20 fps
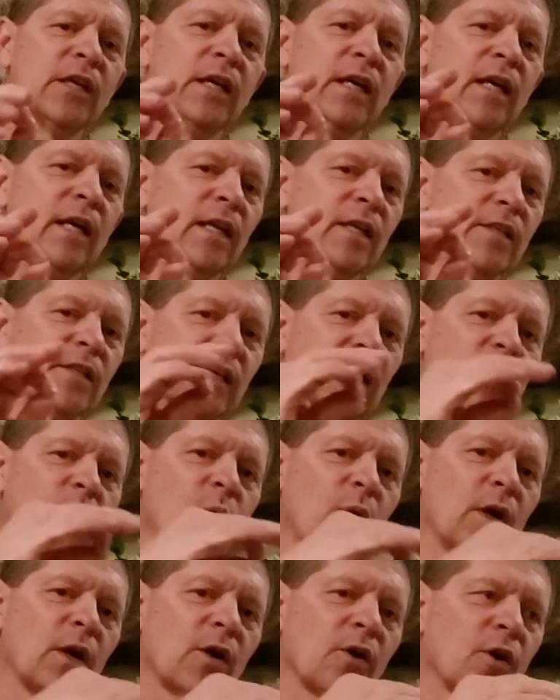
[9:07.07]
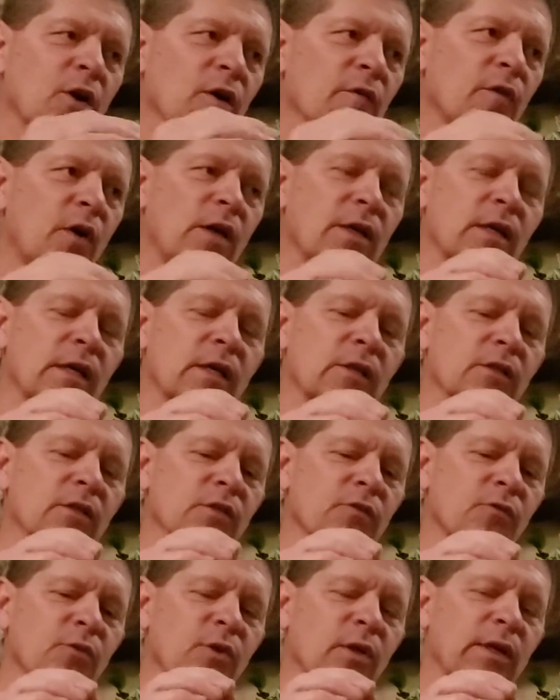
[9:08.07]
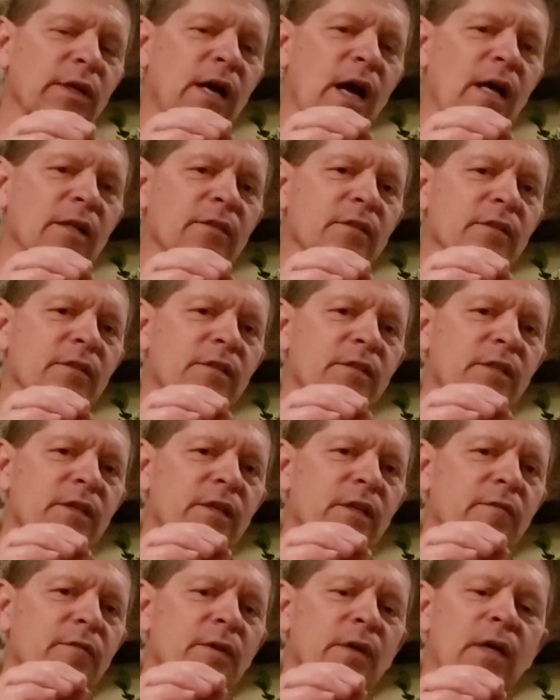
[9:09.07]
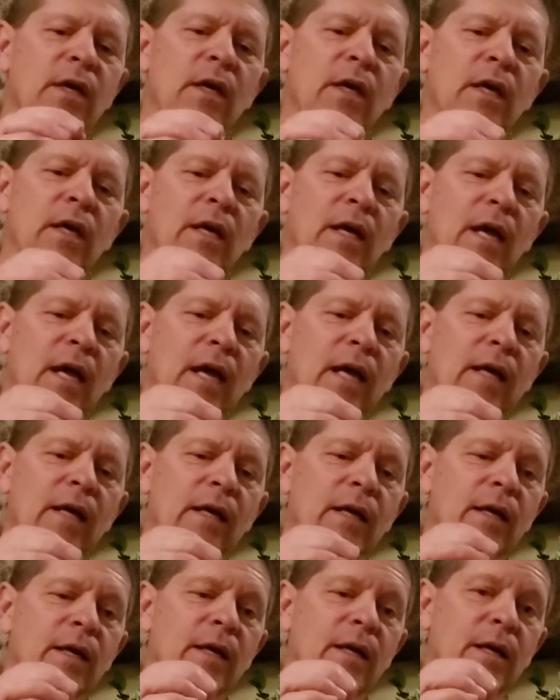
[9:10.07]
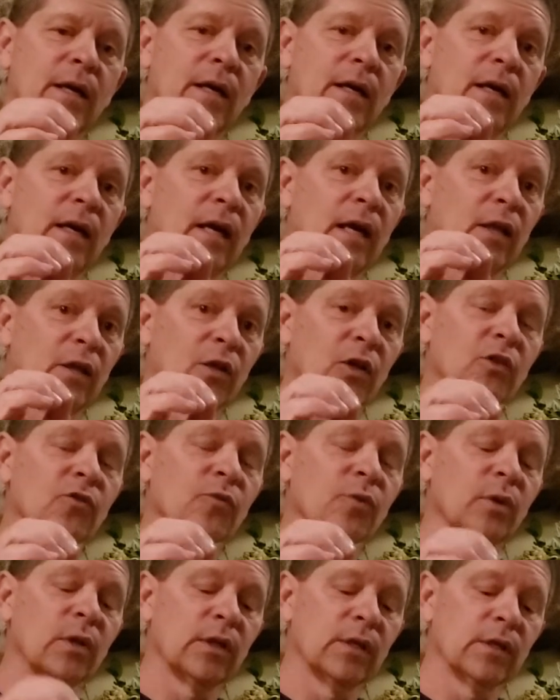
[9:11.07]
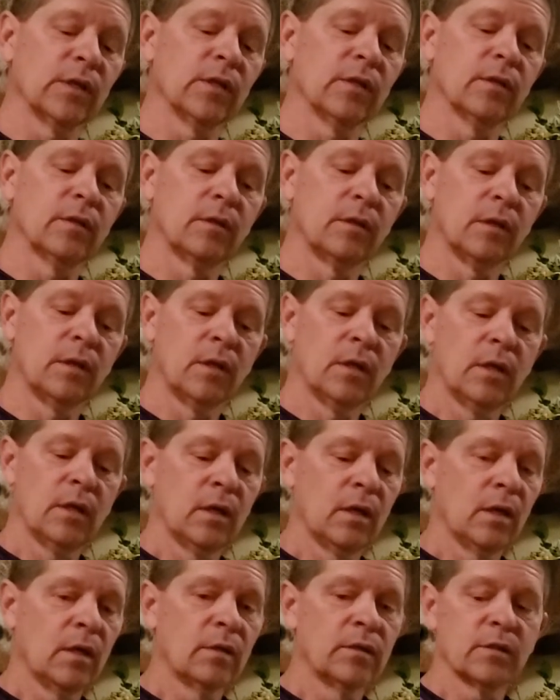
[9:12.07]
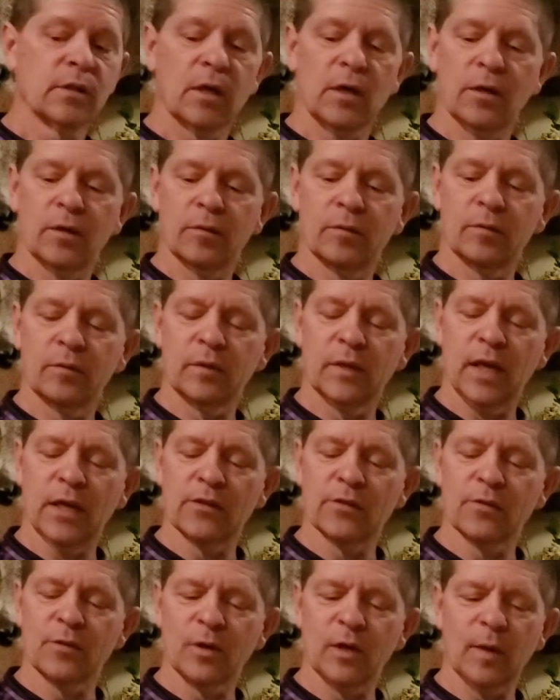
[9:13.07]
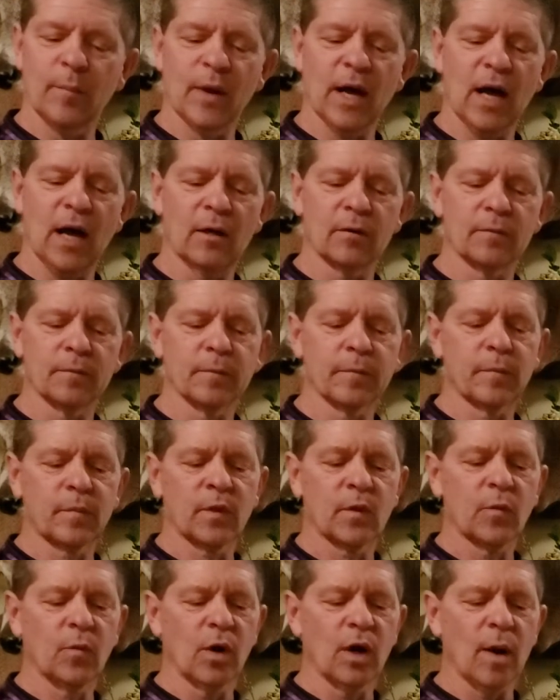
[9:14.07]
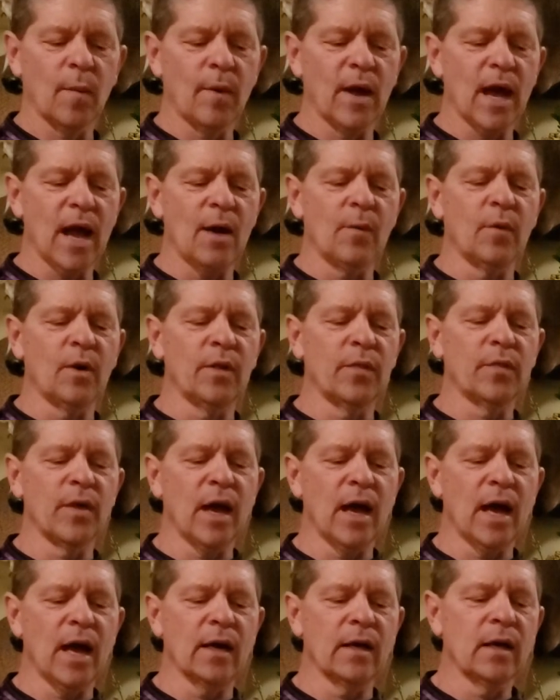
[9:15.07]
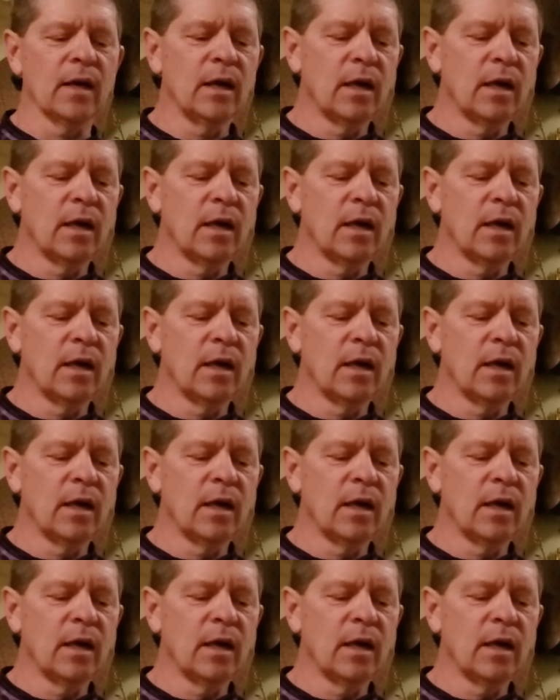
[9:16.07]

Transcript: It isn't going to want to curve on you because it's really nice and stiff, and it looks really good. So that's really about where I'm at with that.